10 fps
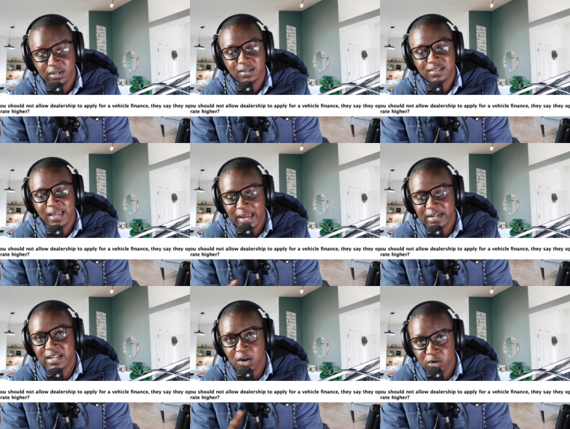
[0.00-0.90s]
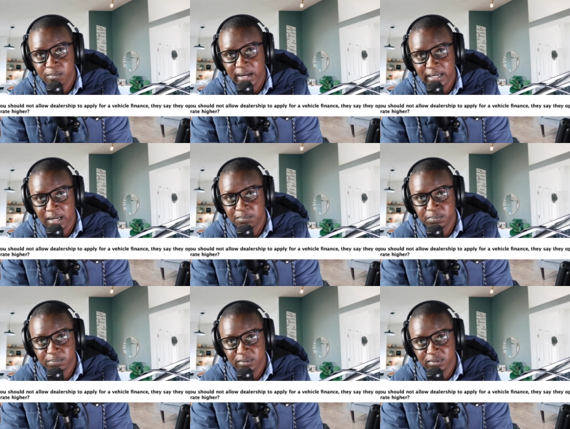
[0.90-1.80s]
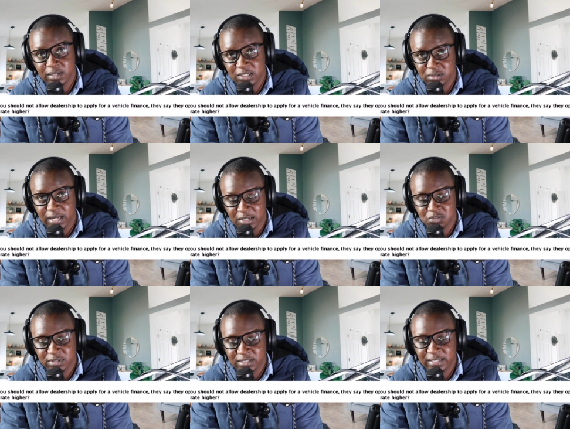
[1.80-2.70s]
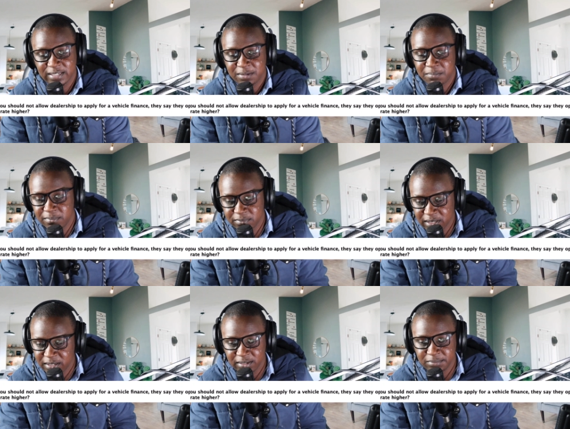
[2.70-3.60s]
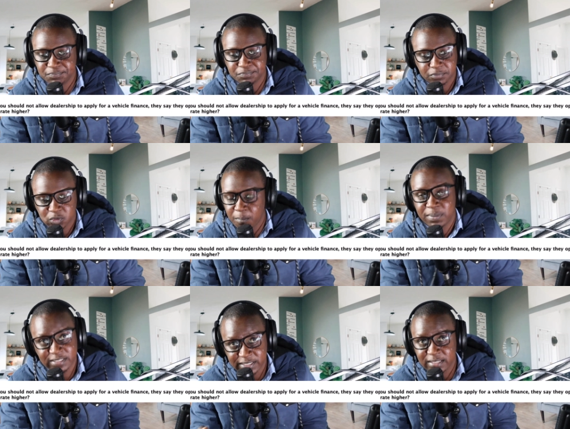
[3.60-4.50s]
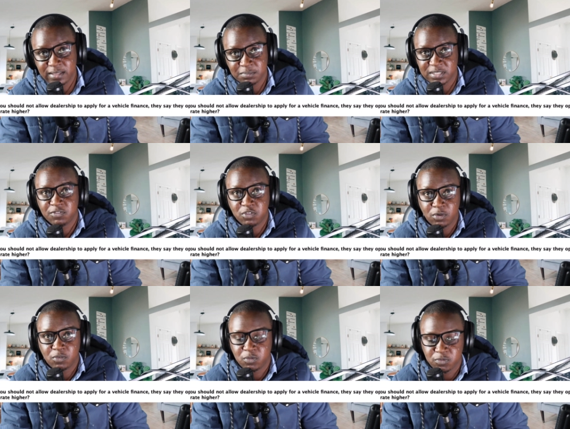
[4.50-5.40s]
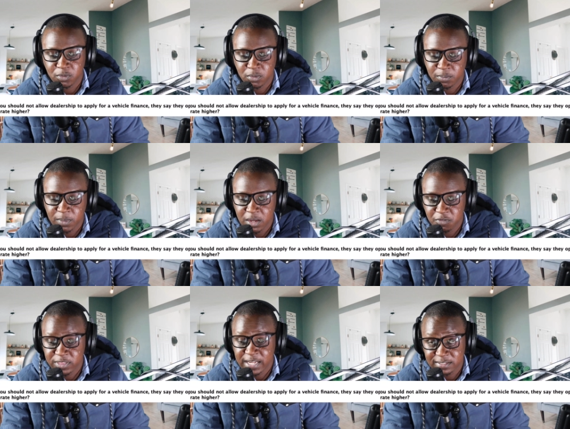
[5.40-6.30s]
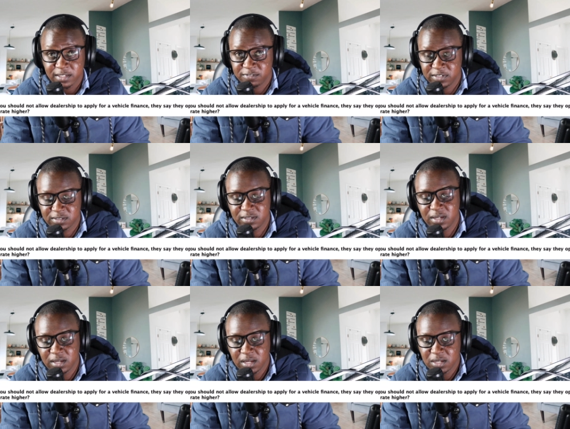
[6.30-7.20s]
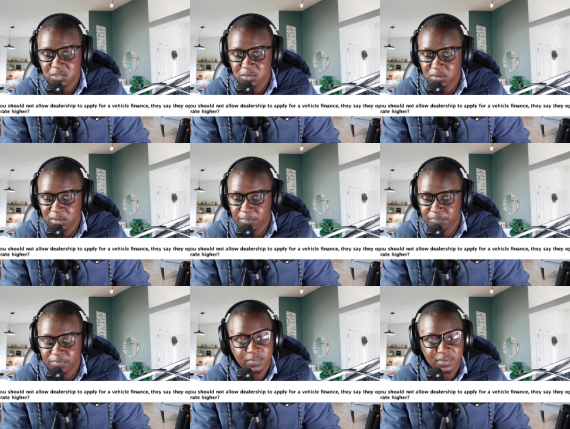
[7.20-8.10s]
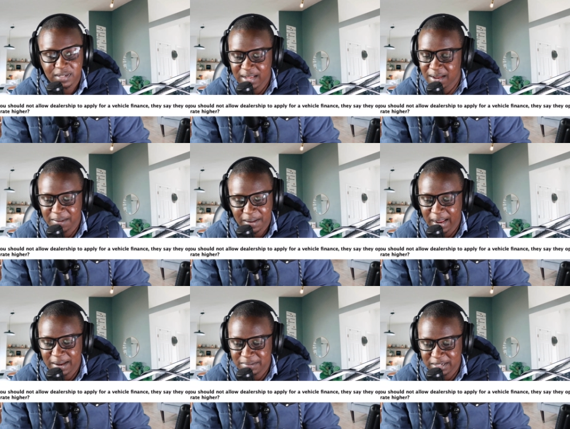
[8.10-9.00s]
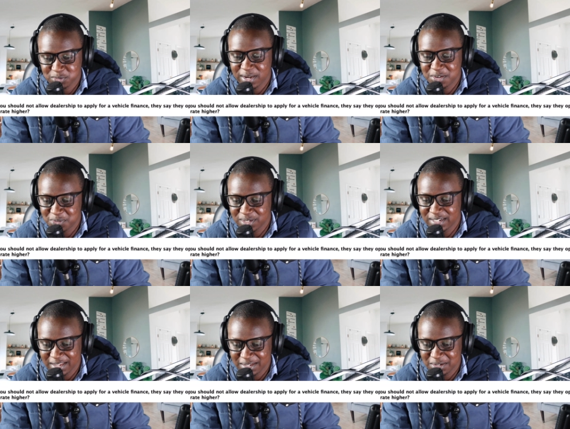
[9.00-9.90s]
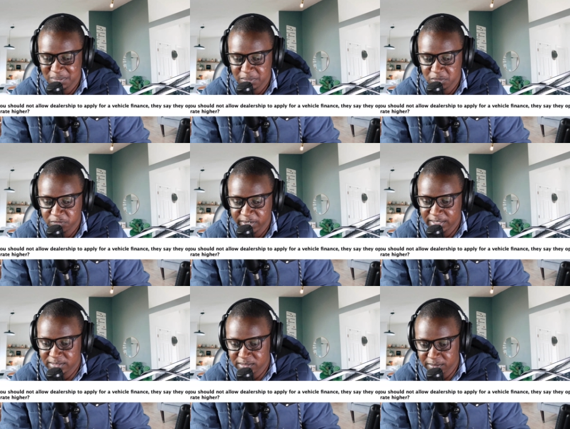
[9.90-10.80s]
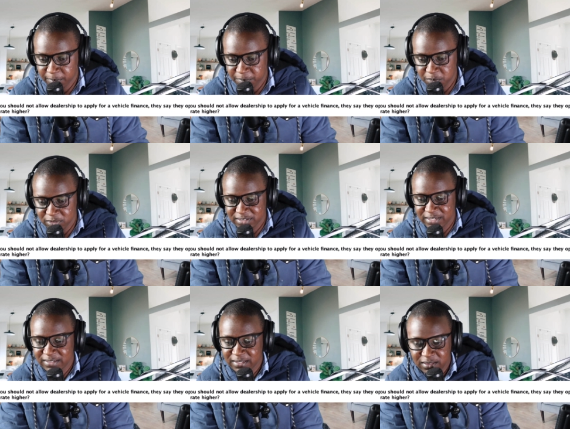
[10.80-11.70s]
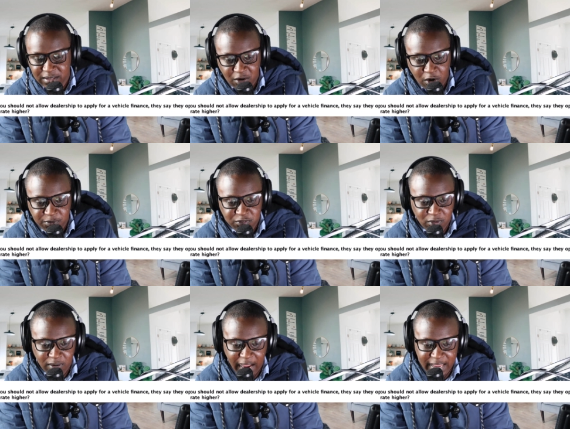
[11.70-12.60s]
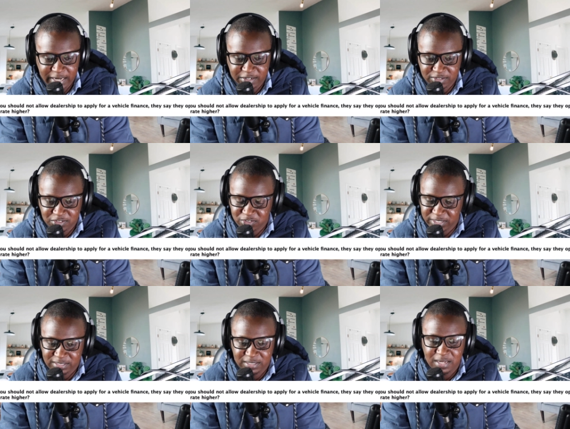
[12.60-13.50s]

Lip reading: they add their own markup, so that they can compensate themselves for their service. So that's why you've had people saying that they opt for higher interest rate,